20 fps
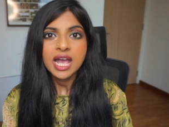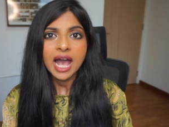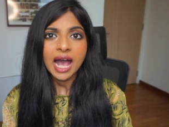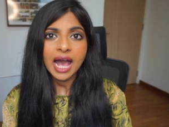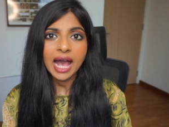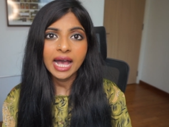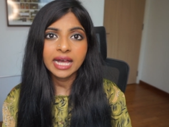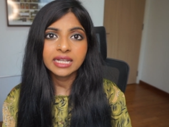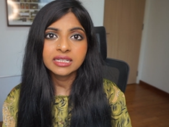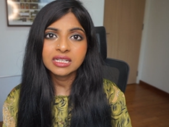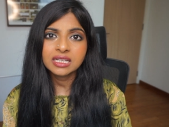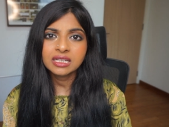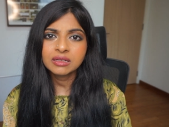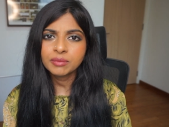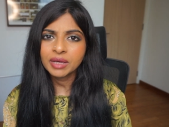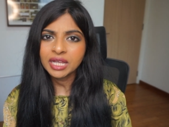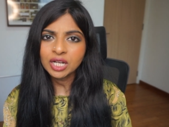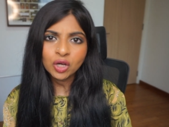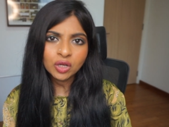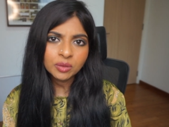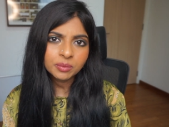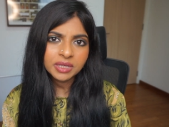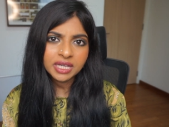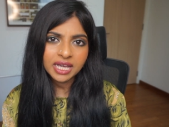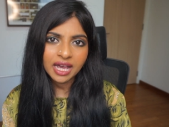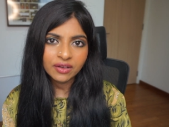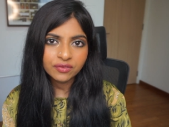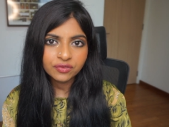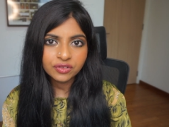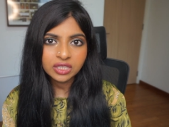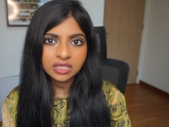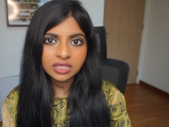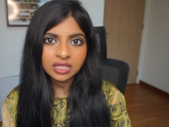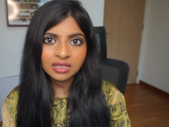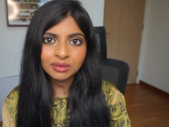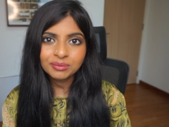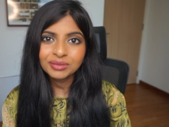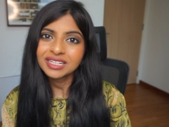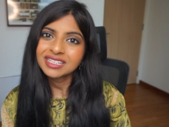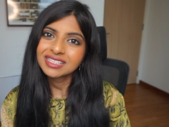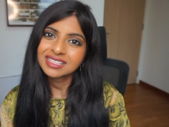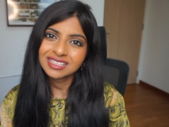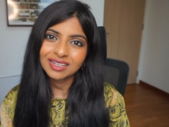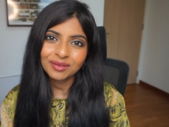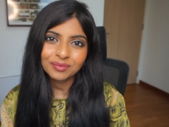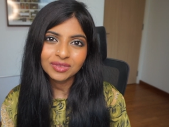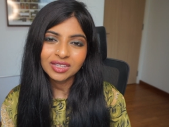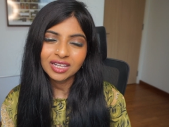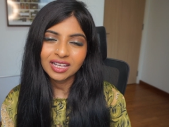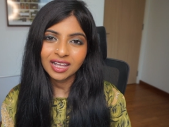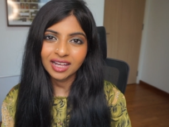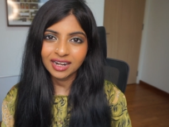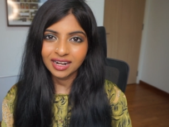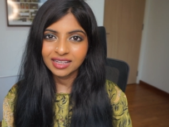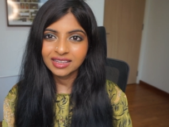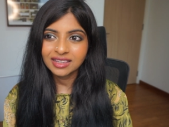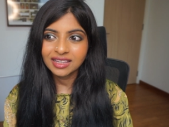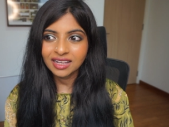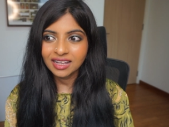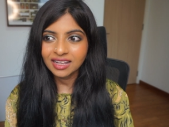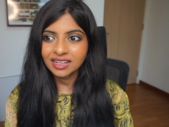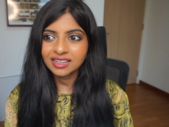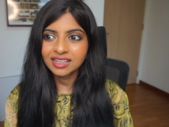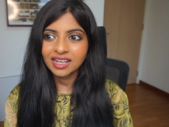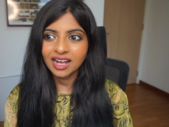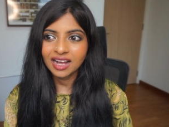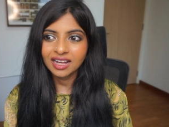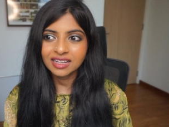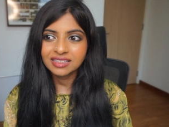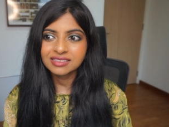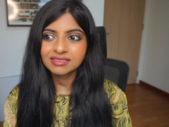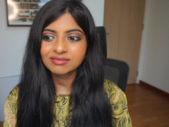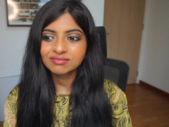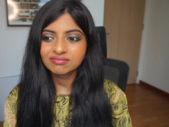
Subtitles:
And it may not be everything, but it's something. And I think that,